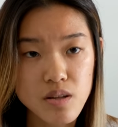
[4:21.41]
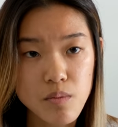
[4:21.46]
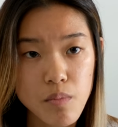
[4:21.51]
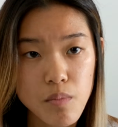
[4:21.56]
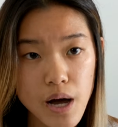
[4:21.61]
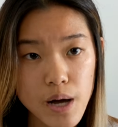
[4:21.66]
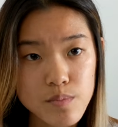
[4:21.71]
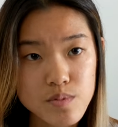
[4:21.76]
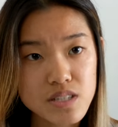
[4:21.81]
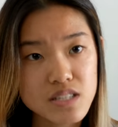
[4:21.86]
the
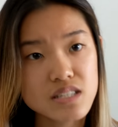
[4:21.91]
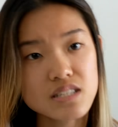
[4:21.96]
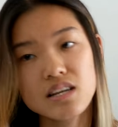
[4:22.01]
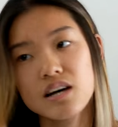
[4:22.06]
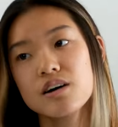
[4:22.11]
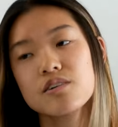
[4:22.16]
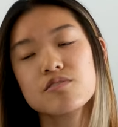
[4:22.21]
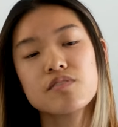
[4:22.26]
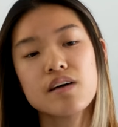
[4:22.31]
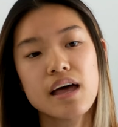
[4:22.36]
mobs and
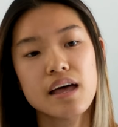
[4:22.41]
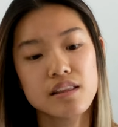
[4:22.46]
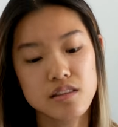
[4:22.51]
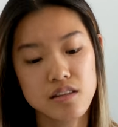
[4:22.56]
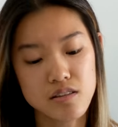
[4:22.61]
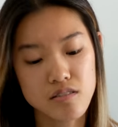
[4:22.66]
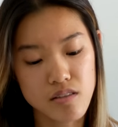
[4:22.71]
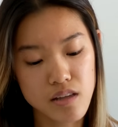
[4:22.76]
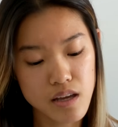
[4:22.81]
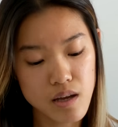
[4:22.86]
stuff. And
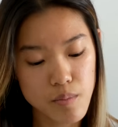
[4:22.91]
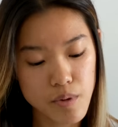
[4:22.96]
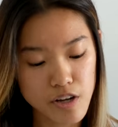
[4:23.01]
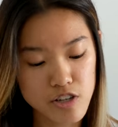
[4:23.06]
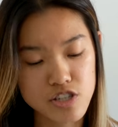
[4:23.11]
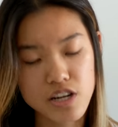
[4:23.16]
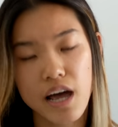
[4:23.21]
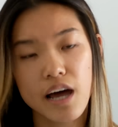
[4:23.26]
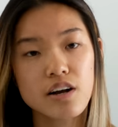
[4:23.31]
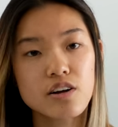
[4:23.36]
the thing
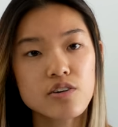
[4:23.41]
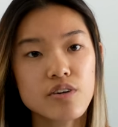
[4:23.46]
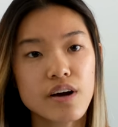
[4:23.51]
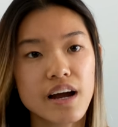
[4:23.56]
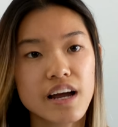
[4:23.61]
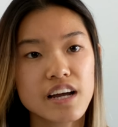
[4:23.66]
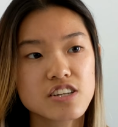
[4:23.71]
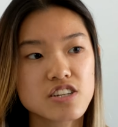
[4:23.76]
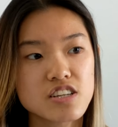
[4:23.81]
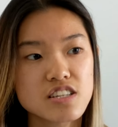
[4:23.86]
about Shadow
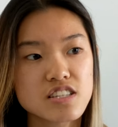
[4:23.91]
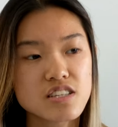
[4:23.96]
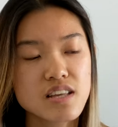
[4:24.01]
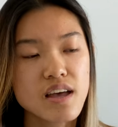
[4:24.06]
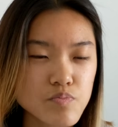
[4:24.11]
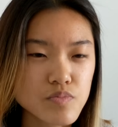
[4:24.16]
Crash is,